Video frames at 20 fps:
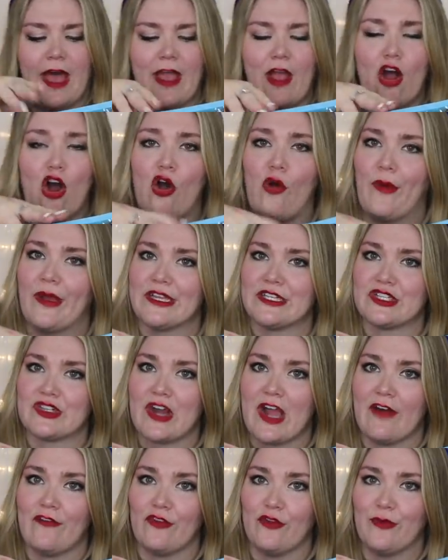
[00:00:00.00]
I always
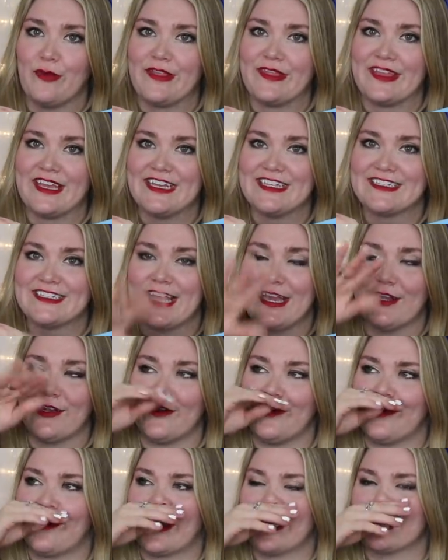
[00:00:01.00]
travel with this. I
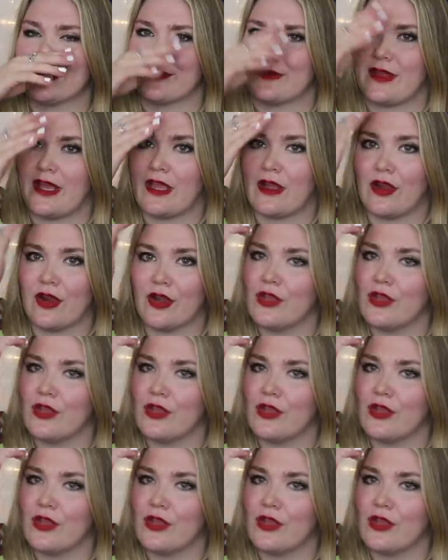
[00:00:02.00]
know you guys are like,